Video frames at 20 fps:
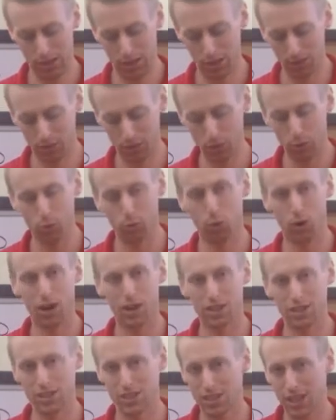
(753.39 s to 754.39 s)
If you
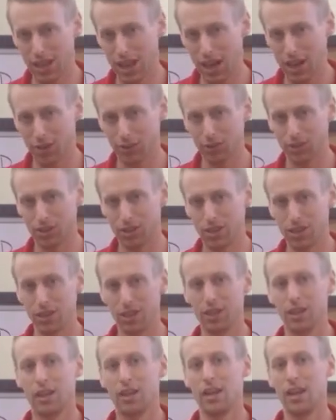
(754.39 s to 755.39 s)
want to stay
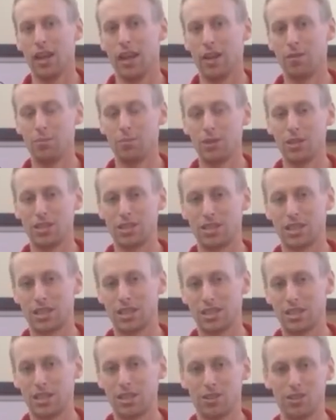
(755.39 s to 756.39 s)
healthy and be
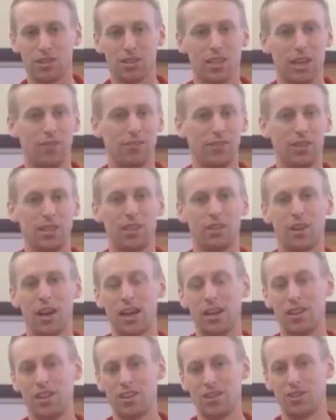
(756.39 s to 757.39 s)
60 or 70 or
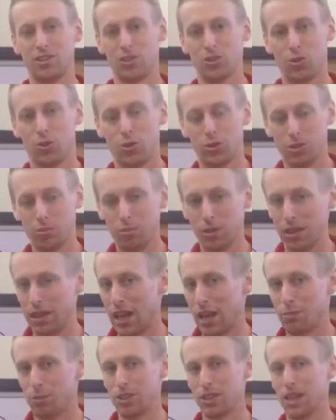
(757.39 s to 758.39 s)
80 years old and being
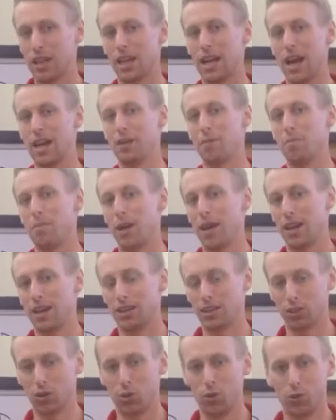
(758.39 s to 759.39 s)
able to get out of bed
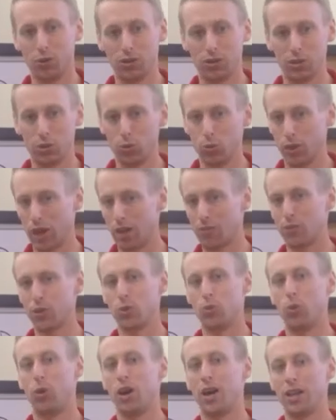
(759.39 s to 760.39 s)
and go and do whatever
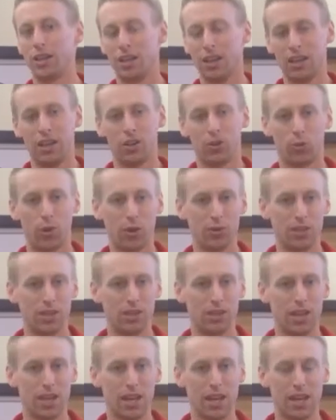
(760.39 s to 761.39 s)
you want throughout the
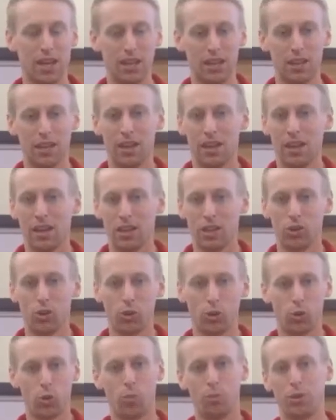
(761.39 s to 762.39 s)
day and
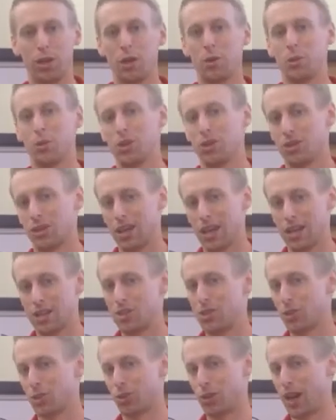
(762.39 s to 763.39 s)
go play with your
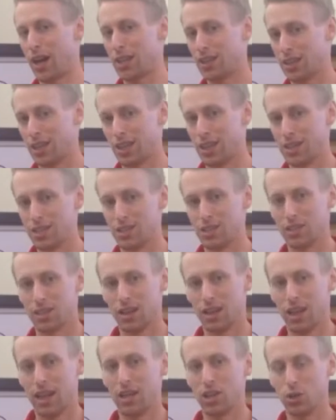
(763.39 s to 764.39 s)
kids or grandkids,
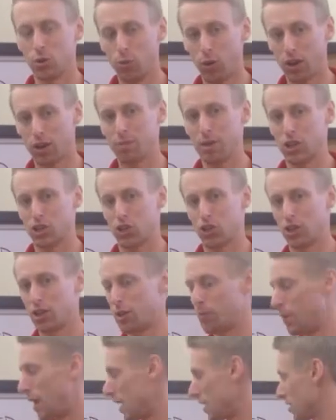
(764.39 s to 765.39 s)
and you want to make sure
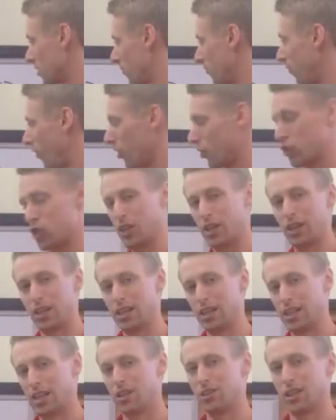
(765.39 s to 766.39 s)
your body's functioning
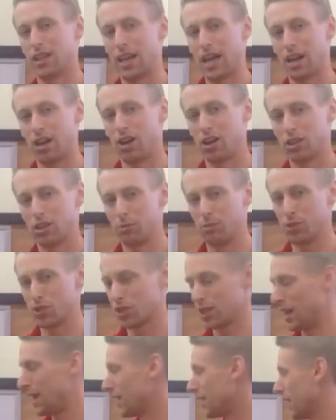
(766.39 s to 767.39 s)
and healing at
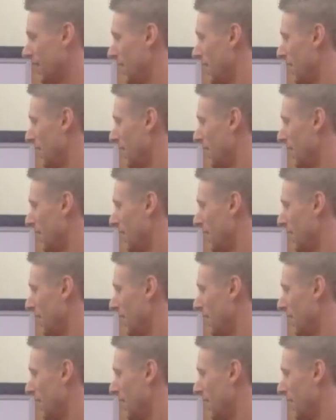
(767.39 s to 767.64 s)
100%,